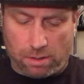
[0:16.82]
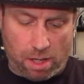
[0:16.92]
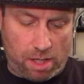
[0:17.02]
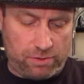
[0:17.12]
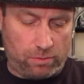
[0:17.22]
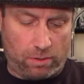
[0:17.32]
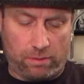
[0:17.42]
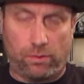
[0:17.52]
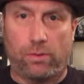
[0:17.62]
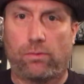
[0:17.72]
on
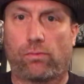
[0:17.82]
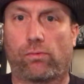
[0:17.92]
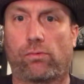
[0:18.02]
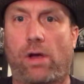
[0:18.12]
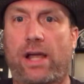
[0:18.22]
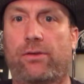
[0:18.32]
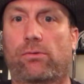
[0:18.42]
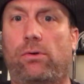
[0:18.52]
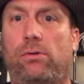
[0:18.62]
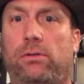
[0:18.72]
your rock and
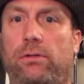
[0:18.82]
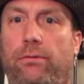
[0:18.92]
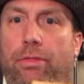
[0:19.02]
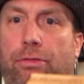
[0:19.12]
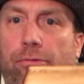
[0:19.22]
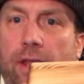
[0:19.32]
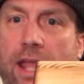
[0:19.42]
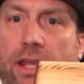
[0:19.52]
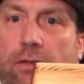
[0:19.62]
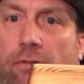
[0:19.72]
roll
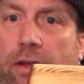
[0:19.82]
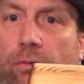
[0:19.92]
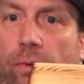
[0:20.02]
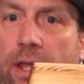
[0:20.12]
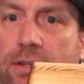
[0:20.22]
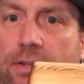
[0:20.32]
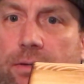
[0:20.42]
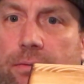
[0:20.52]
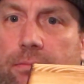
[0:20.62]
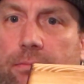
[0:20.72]
380 record weight.
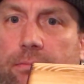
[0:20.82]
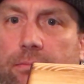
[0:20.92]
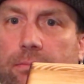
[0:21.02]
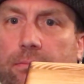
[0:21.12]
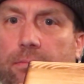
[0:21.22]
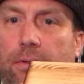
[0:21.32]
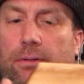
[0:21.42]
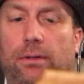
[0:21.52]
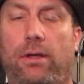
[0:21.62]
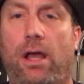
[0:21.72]

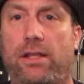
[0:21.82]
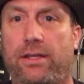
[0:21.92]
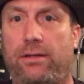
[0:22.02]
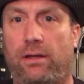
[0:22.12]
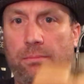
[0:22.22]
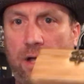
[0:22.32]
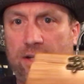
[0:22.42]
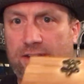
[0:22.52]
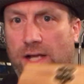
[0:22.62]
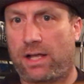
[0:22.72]
I did an
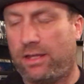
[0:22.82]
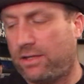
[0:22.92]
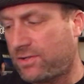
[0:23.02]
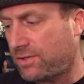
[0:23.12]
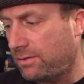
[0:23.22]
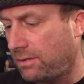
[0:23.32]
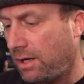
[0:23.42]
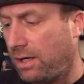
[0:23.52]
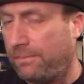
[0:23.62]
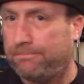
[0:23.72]
unboxing on this
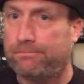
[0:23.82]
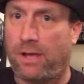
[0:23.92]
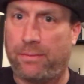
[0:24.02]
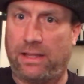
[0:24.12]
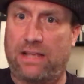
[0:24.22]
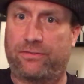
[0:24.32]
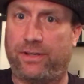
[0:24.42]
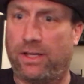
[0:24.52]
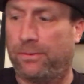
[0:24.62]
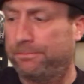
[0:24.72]
on my last
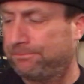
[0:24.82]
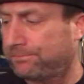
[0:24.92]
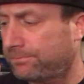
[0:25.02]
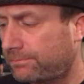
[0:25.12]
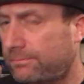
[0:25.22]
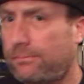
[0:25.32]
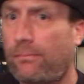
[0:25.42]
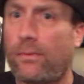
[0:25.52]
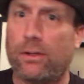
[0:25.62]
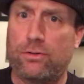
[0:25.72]
video. You
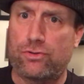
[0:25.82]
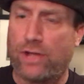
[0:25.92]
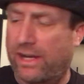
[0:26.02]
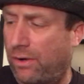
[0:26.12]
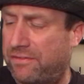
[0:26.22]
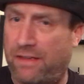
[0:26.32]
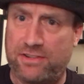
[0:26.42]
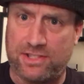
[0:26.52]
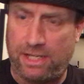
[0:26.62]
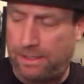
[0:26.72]
should check it out if you
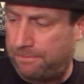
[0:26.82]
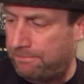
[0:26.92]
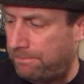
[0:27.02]
haven't seen it.